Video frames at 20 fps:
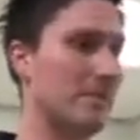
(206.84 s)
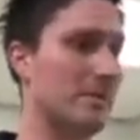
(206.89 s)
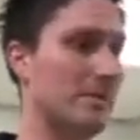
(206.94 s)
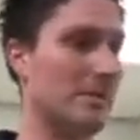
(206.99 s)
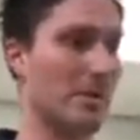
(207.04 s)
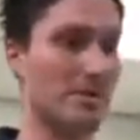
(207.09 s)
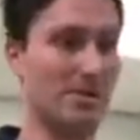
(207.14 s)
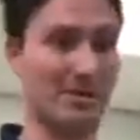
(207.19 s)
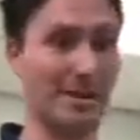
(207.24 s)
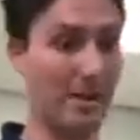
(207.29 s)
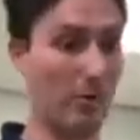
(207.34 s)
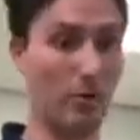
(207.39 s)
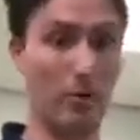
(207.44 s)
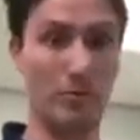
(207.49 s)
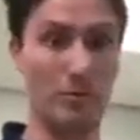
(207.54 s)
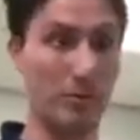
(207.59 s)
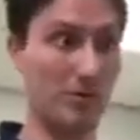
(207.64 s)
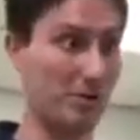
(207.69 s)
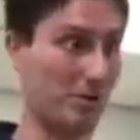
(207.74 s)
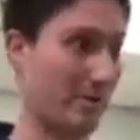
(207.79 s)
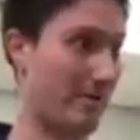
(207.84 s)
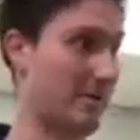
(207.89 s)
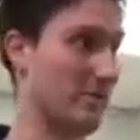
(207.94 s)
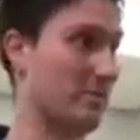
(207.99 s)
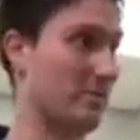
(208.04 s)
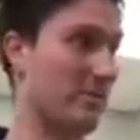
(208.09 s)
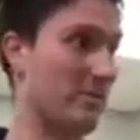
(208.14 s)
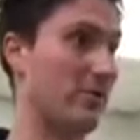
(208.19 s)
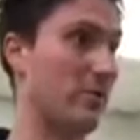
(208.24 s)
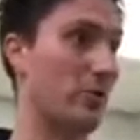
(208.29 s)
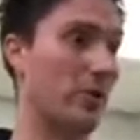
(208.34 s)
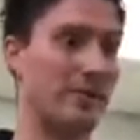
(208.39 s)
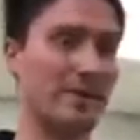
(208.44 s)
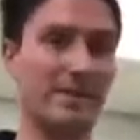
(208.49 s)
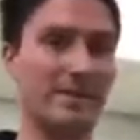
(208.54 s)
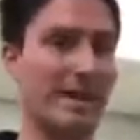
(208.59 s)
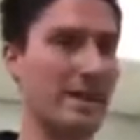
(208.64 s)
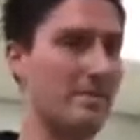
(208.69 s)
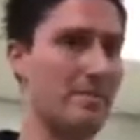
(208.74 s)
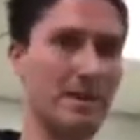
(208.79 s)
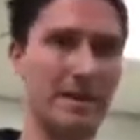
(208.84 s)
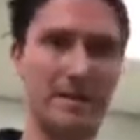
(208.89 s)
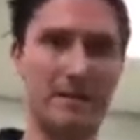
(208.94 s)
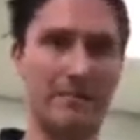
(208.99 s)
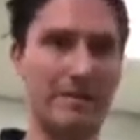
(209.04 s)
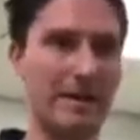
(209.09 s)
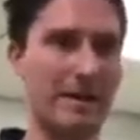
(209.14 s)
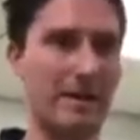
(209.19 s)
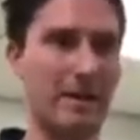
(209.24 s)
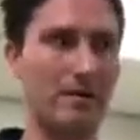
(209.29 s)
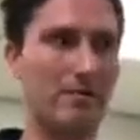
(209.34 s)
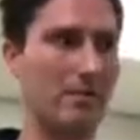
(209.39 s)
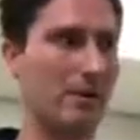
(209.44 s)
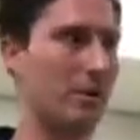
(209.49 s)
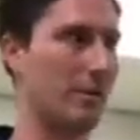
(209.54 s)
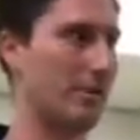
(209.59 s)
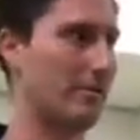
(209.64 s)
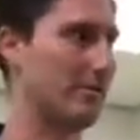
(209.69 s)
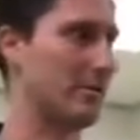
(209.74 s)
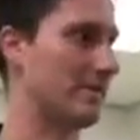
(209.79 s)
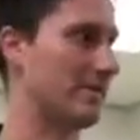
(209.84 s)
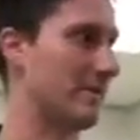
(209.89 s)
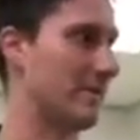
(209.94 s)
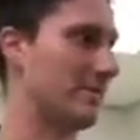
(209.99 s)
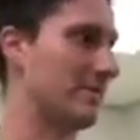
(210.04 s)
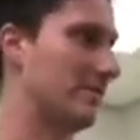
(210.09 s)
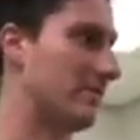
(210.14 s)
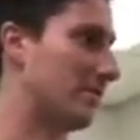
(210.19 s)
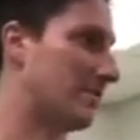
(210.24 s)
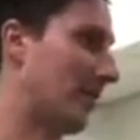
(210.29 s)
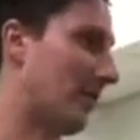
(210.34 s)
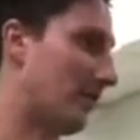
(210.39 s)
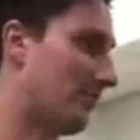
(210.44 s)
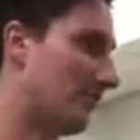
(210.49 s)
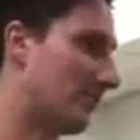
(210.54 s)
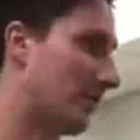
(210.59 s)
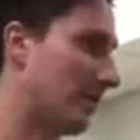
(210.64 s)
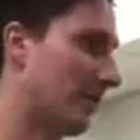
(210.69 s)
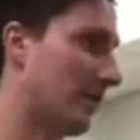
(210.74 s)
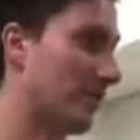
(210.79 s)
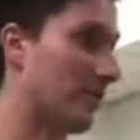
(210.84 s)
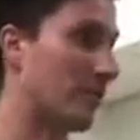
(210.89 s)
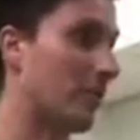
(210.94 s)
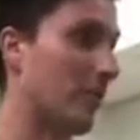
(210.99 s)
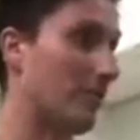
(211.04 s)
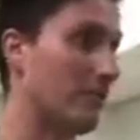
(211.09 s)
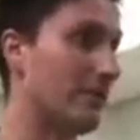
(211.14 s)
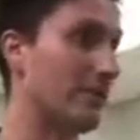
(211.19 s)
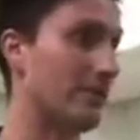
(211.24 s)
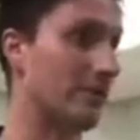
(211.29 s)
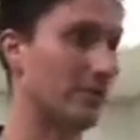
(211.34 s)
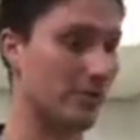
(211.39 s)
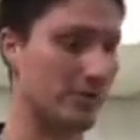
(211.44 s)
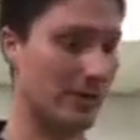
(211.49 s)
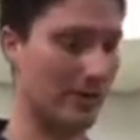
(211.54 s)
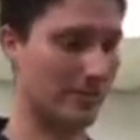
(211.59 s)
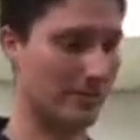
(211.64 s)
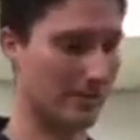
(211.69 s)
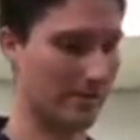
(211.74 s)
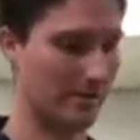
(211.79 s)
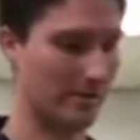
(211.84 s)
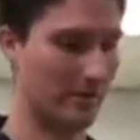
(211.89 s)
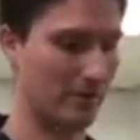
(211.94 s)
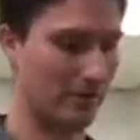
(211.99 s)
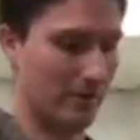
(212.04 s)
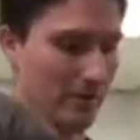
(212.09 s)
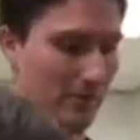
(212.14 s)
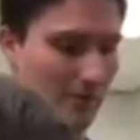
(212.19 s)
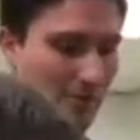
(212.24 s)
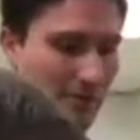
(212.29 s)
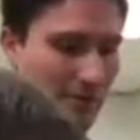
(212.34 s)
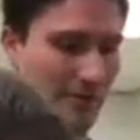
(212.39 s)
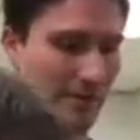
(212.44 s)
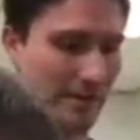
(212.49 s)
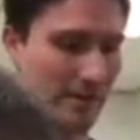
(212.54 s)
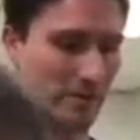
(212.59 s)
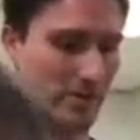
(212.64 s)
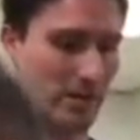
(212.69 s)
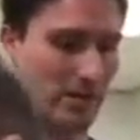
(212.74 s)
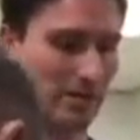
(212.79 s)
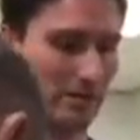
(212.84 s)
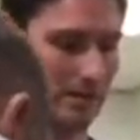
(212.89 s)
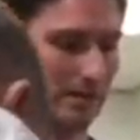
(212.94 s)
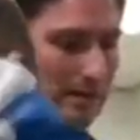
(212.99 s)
So St Albans, who I mentioned before, I think they beat Arena earlier in the season, so we've got a really good chance if we do those three things well.